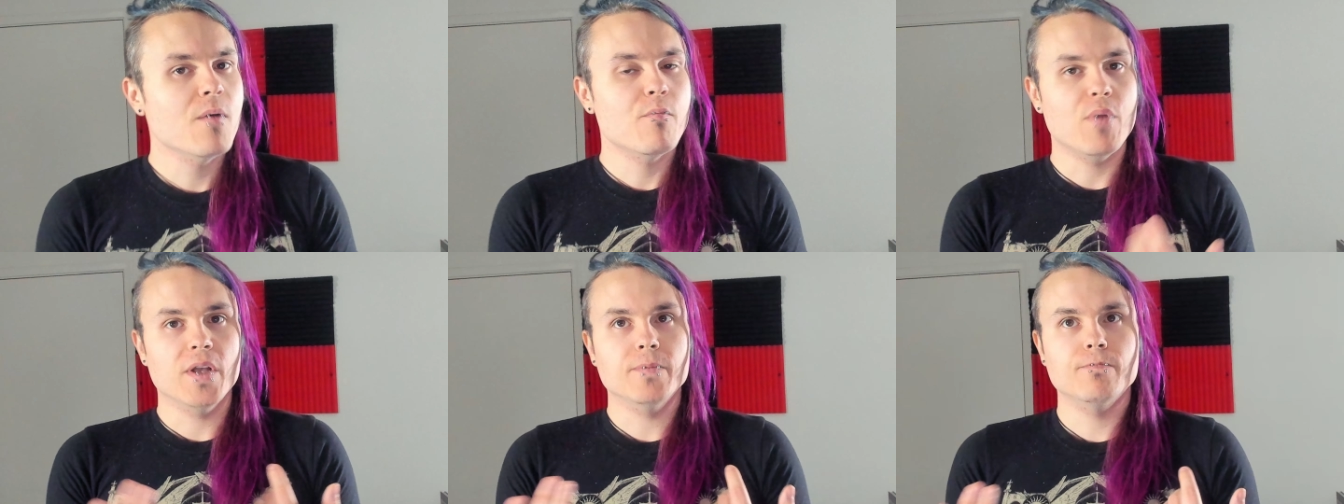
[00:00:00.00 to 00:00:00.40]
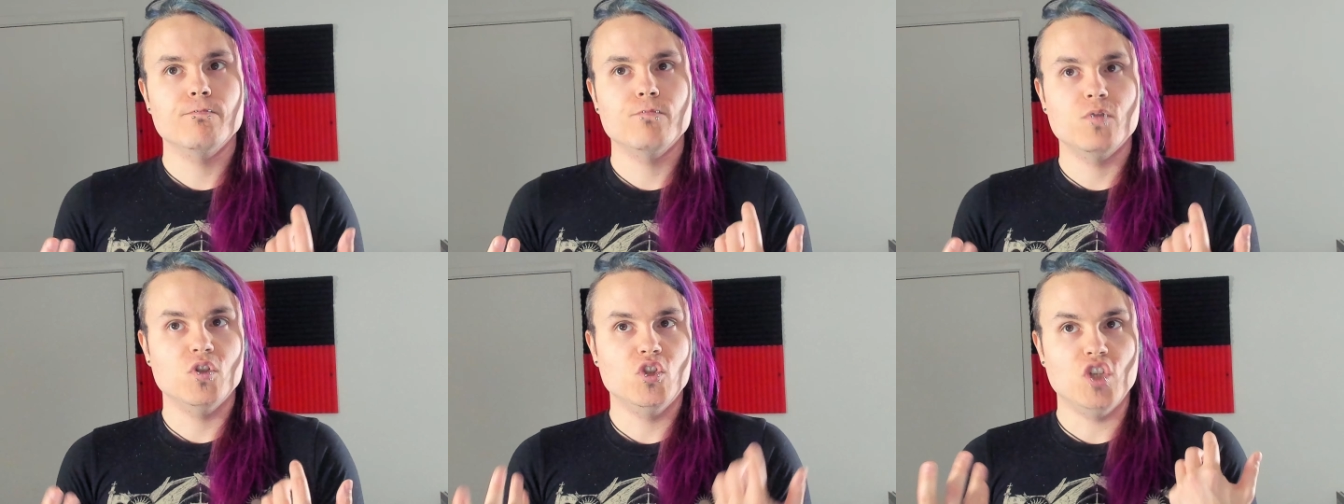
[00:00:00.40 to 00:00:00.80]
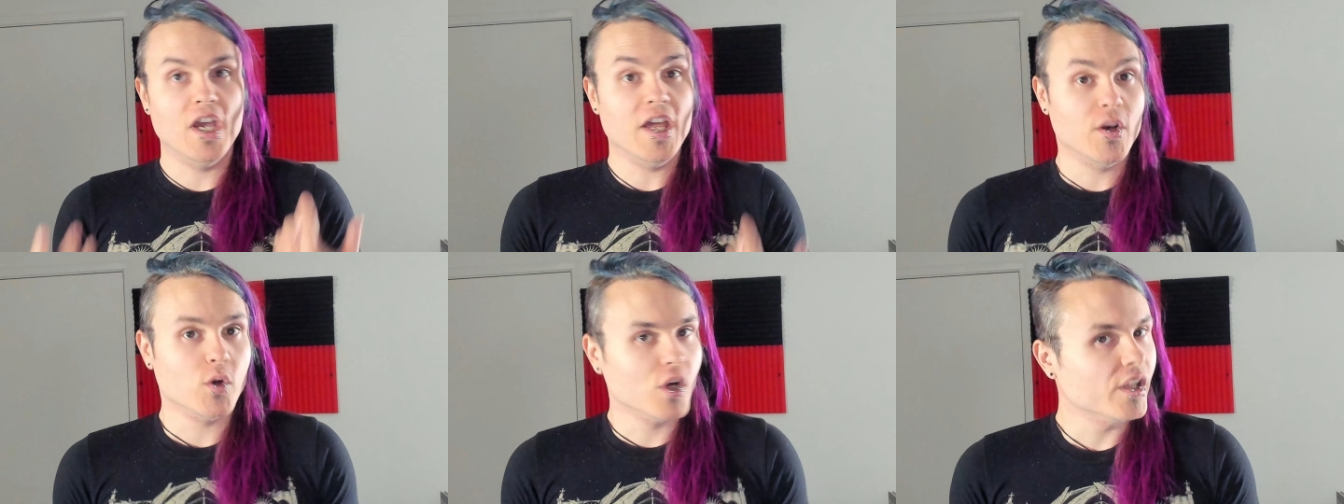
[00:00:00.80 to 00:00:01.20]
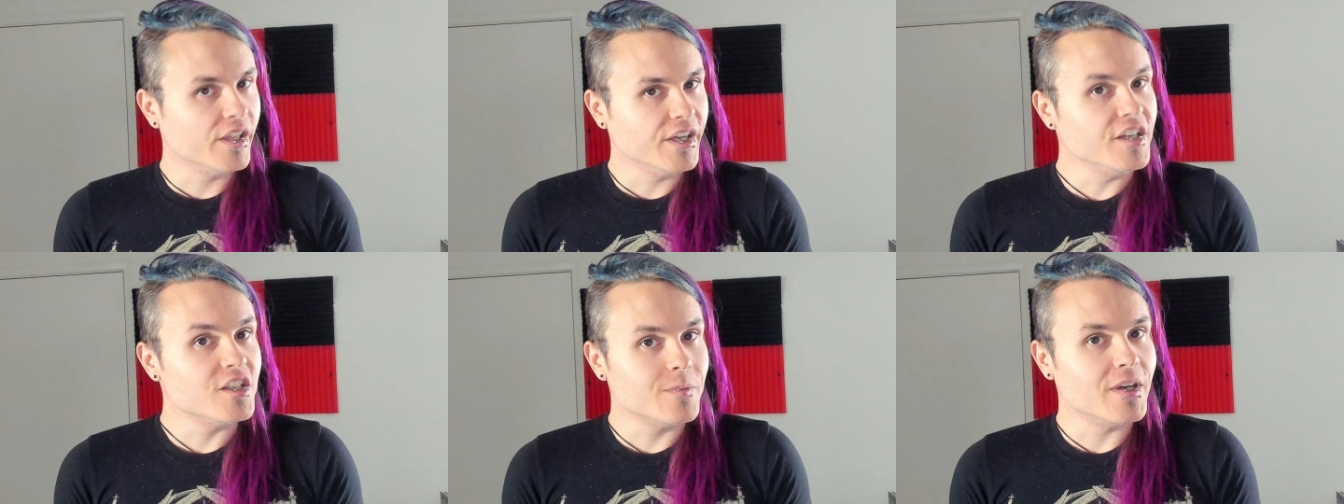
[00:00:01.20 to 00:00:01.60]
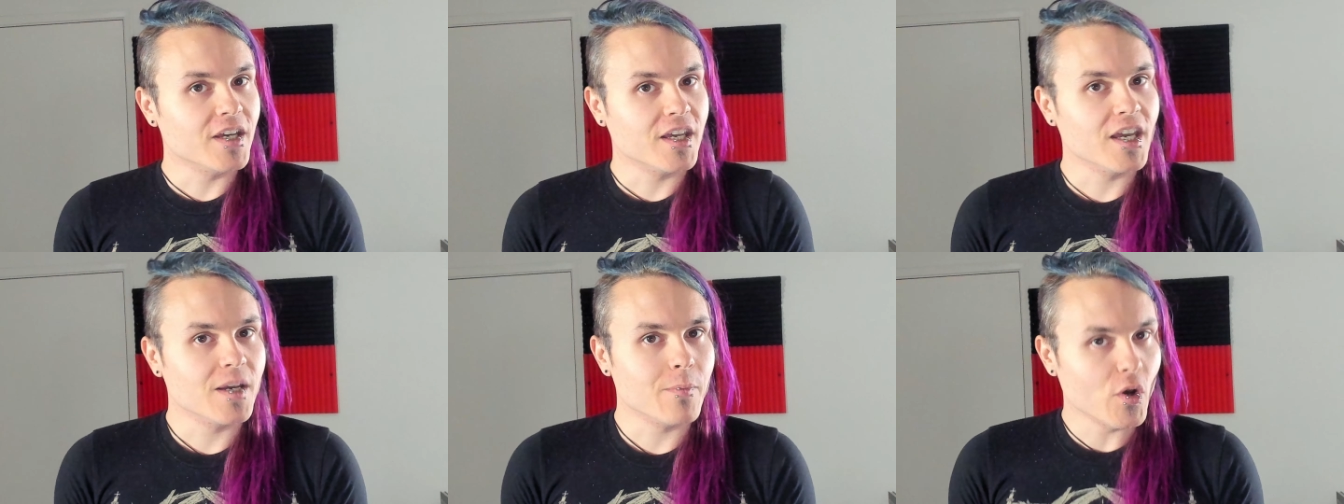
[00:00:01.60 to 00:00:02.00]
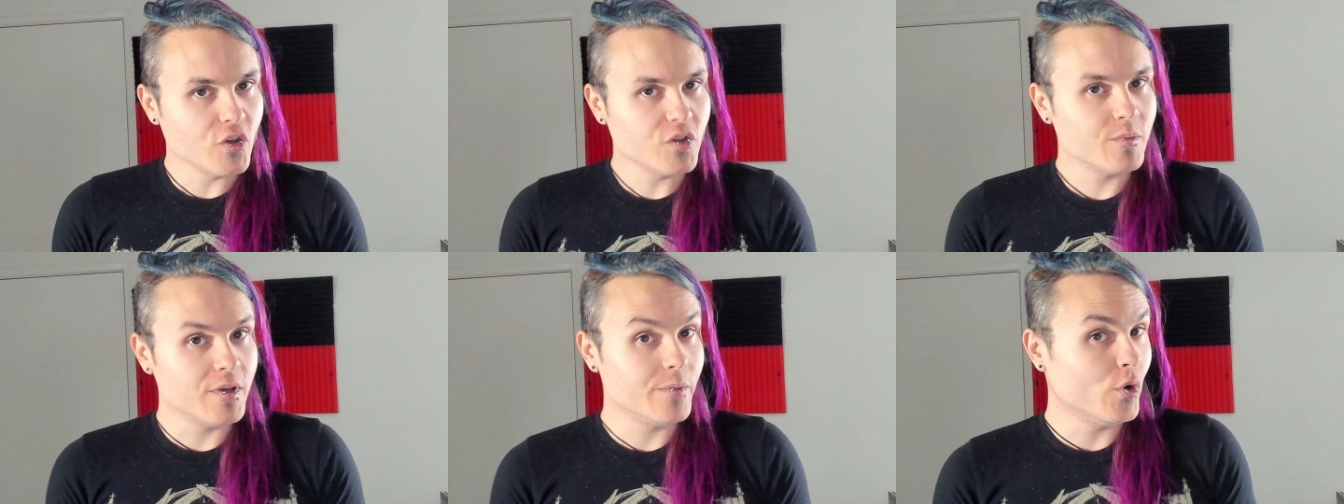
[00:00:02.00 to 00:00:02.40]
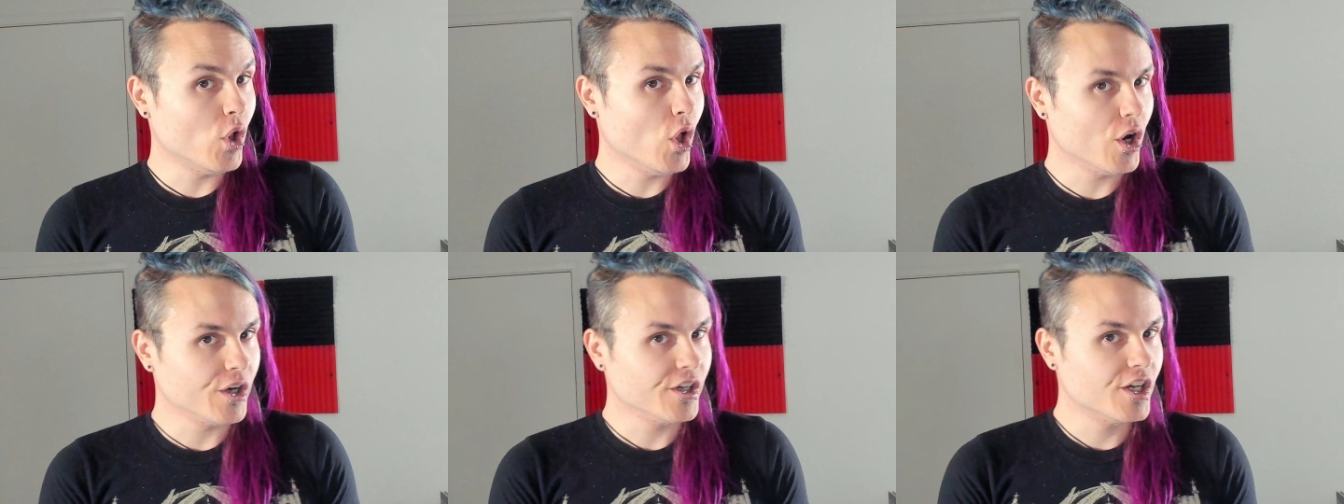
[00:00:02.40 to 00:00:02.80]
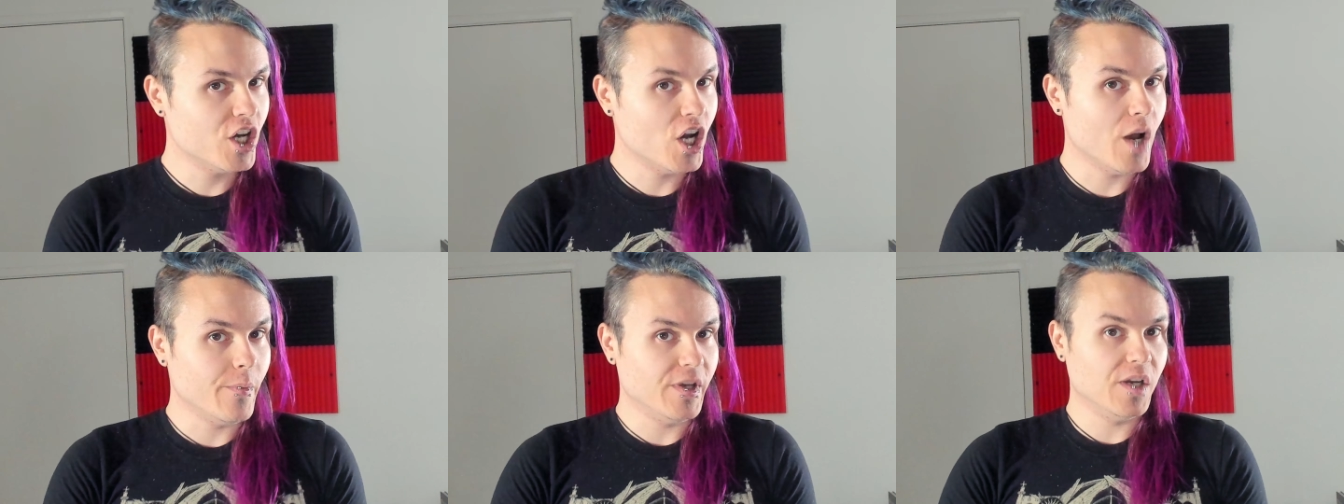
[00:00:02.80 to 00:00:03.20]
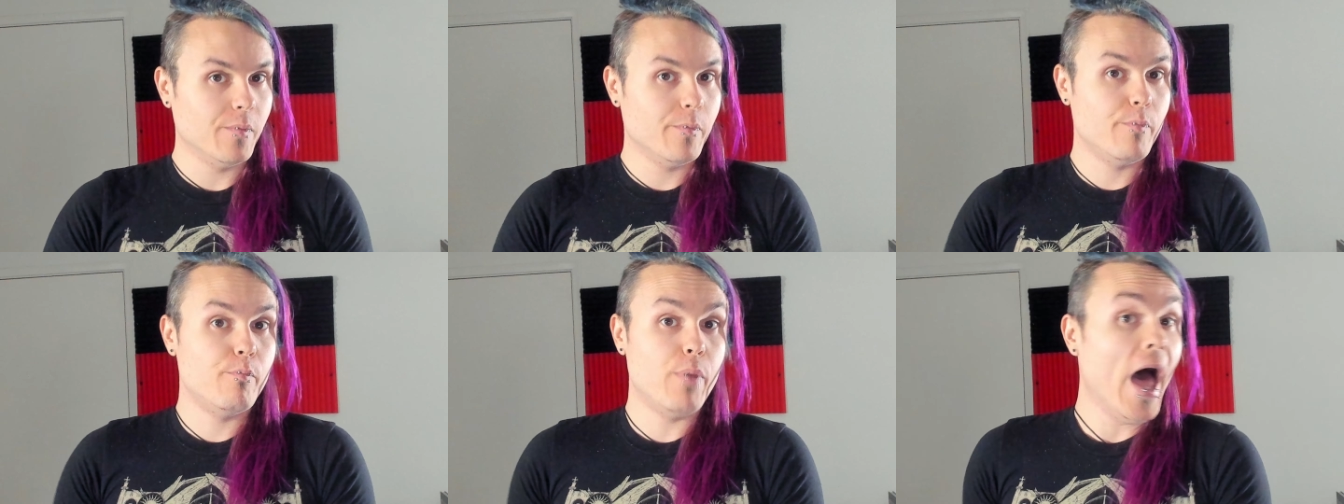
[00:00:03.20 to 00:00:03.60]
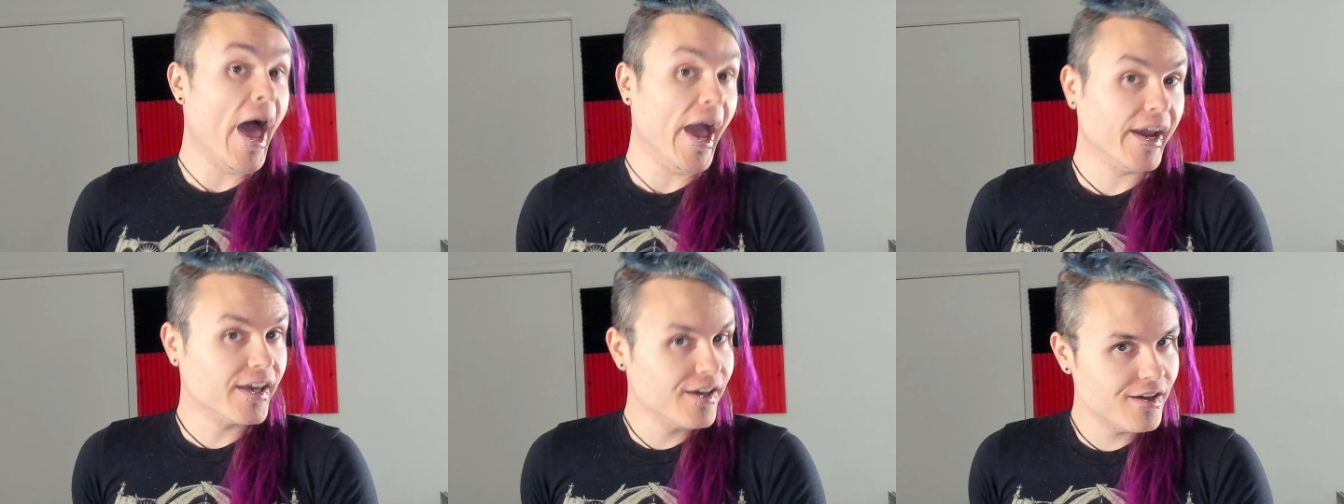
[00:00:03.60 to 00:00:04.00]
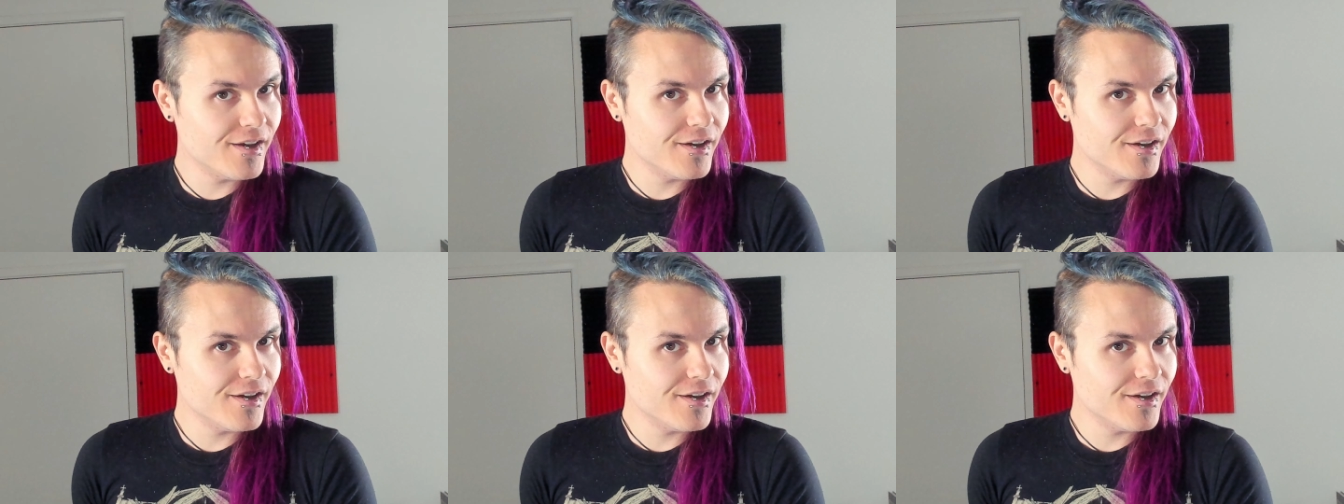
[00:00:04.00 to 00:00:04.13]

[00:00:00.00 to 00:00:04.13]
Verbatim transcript: But generally speaking, most people aren't coming back